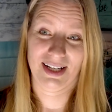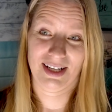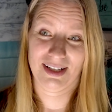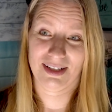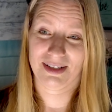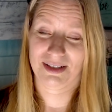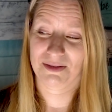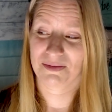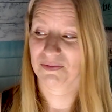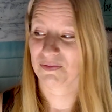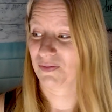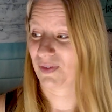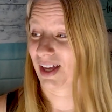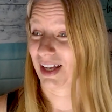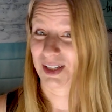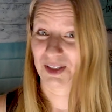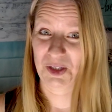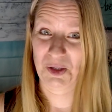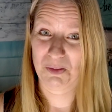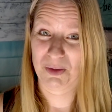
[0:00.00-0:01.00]
did it
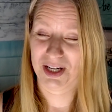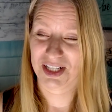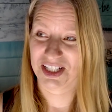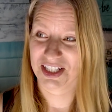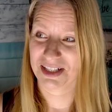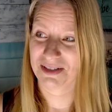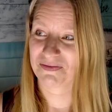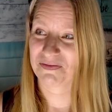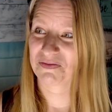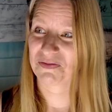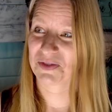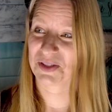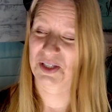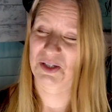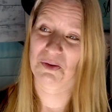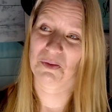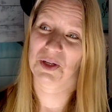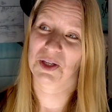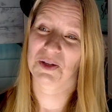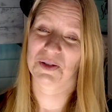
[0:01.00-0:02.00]
on a low budget.
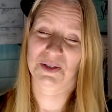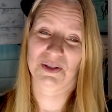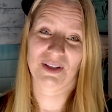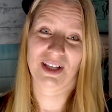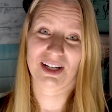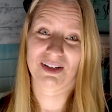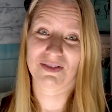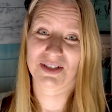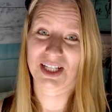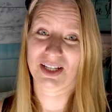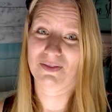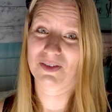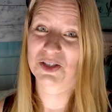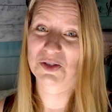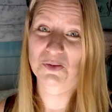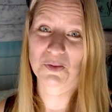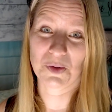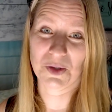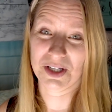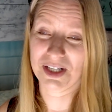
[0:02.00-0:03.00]
So we used a lot of
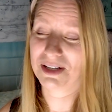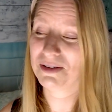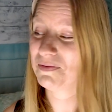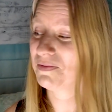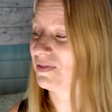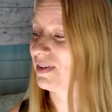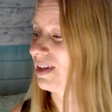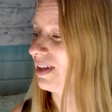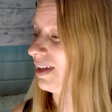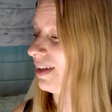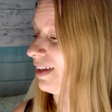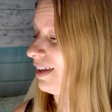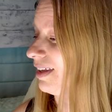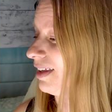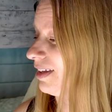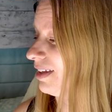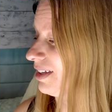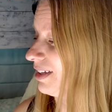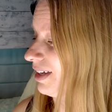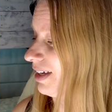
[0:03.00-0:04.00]
salvaged wood.
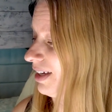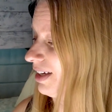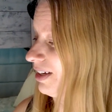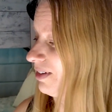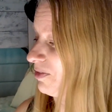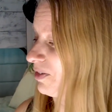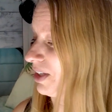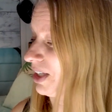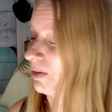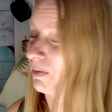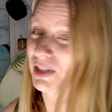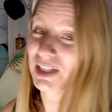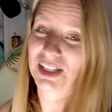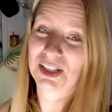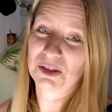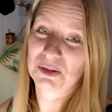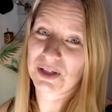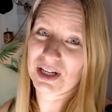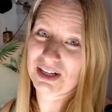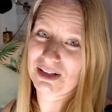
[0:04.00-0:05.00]
I feel like
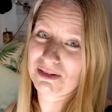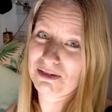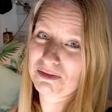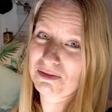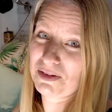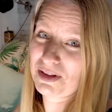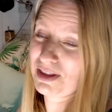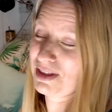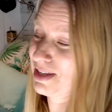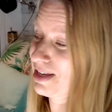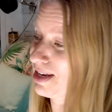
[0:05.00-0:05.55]
we did creative